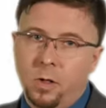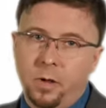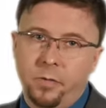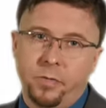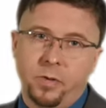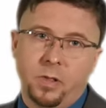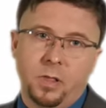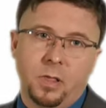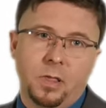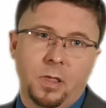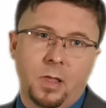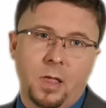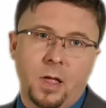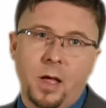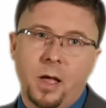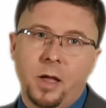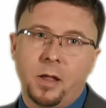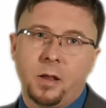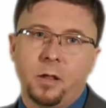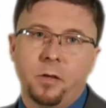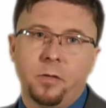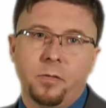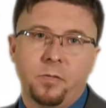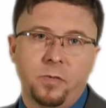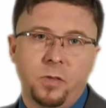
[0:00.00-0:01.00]
of a
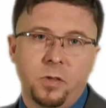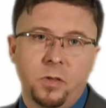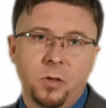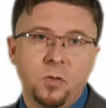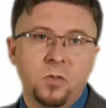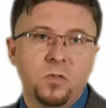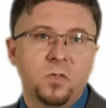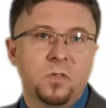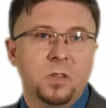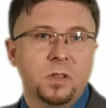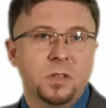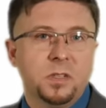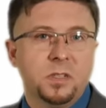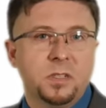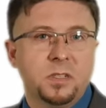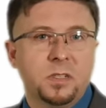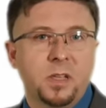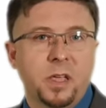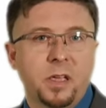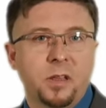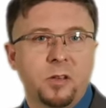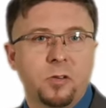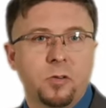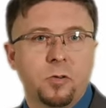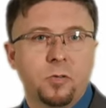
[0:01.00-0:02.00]
lot of useless
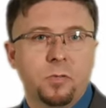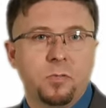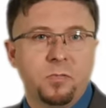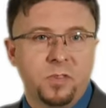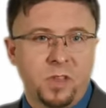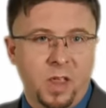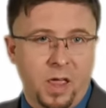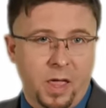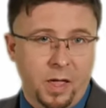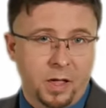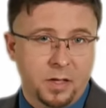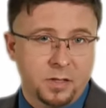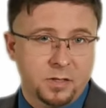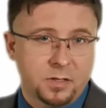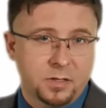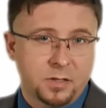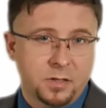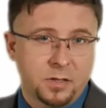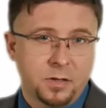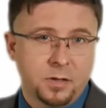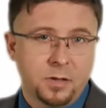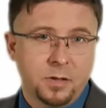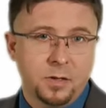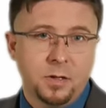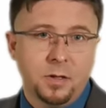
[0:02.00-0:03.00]
standard
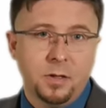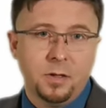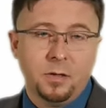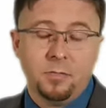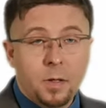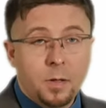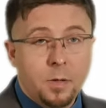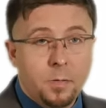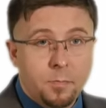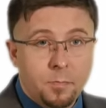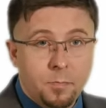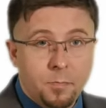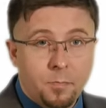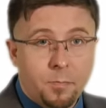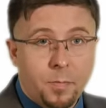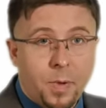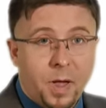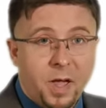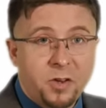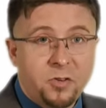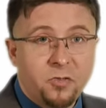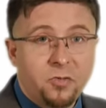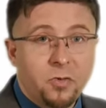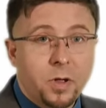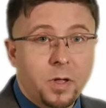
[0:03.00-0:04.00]
text.
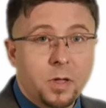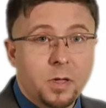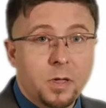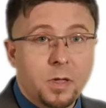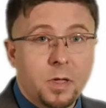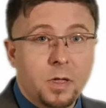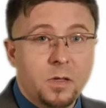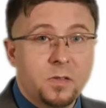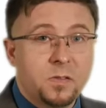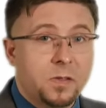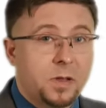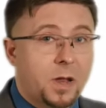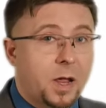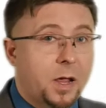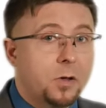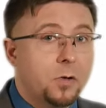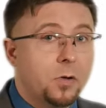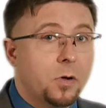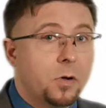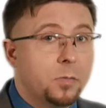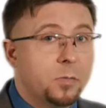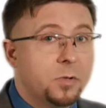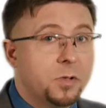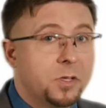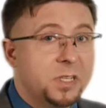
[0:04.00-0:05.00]
My trick is that I
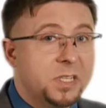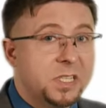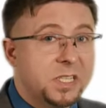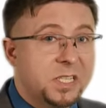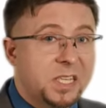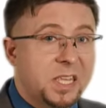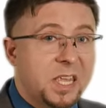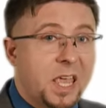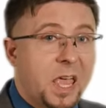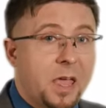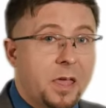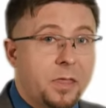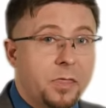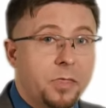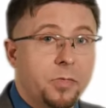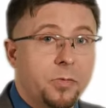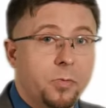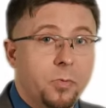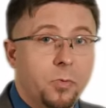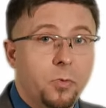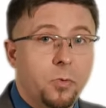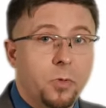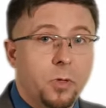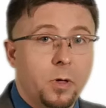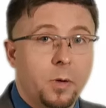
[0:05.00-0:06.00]
normally scan
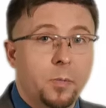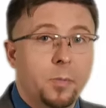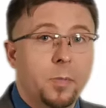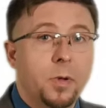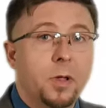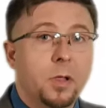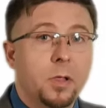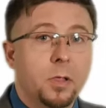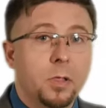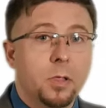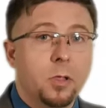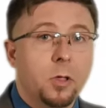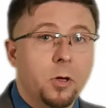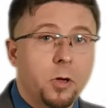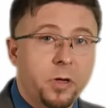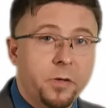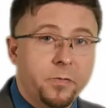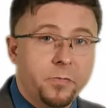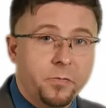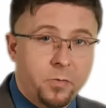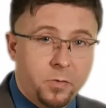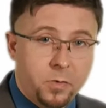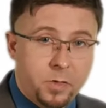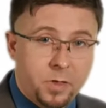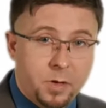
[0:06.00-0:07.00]
through them
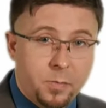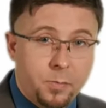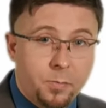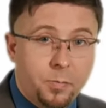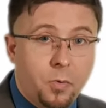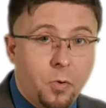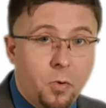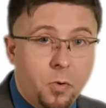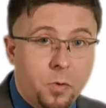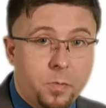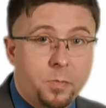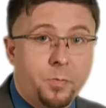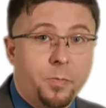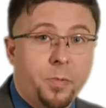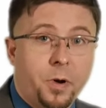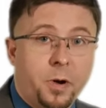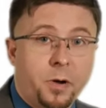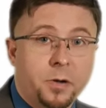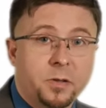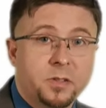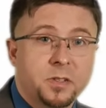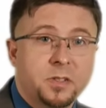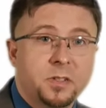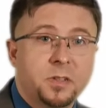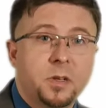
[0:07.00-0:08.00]
looking for the important
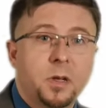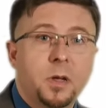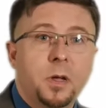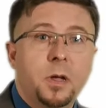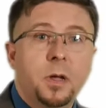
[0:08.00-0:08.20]
parts.